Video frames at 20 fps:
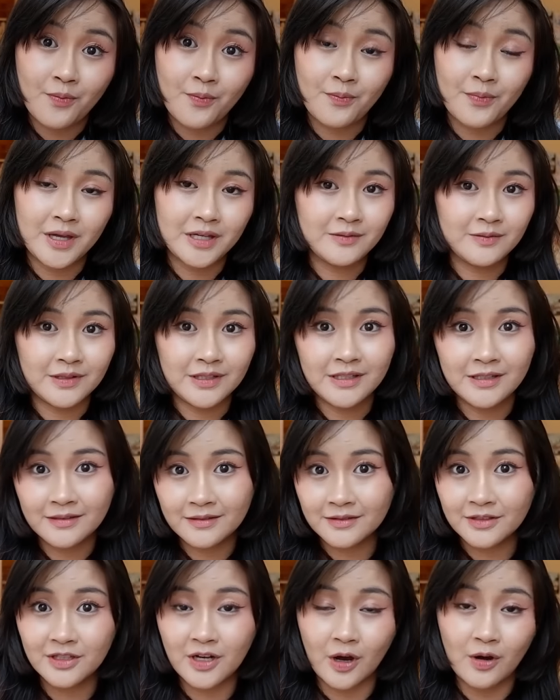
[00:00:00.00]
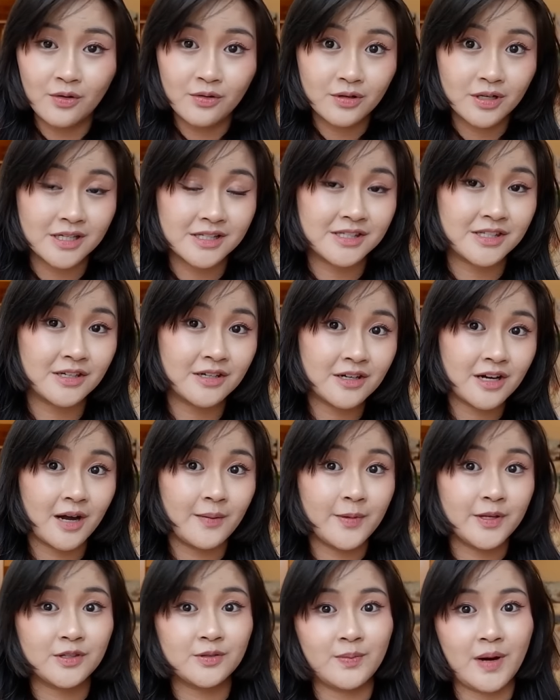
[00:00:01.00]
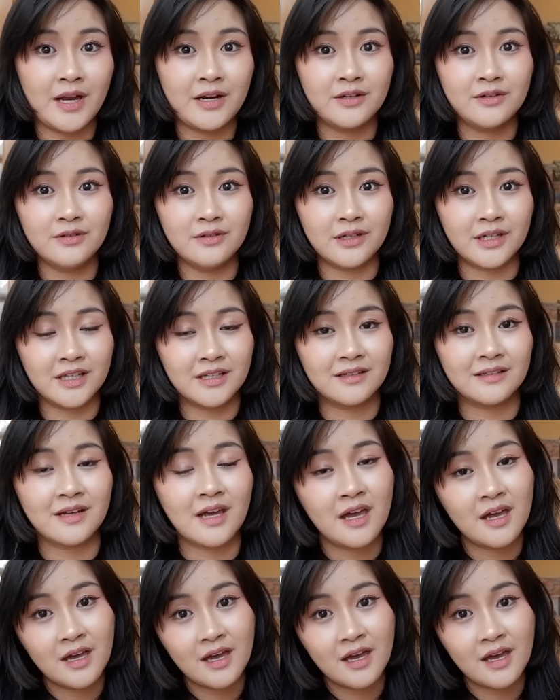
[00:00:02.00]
maybe you know consider coming to bandung and